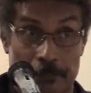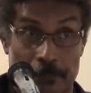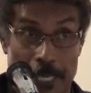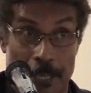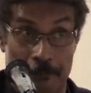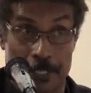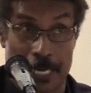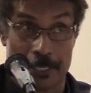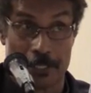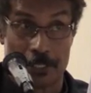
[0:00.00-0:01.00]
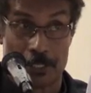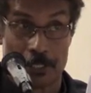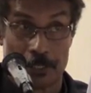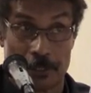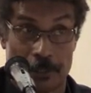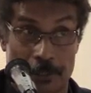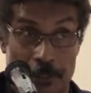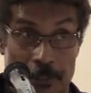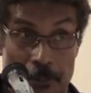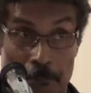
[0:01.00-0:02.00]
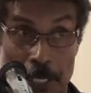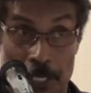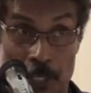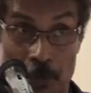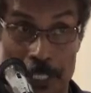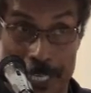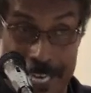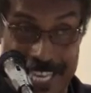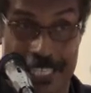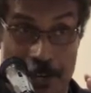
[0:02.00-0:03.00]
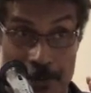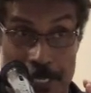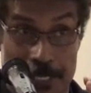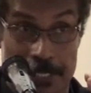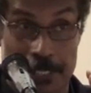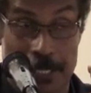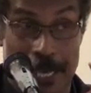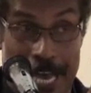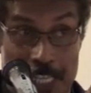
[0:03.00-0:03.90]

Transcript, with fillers: Even as Brother Newton in his series has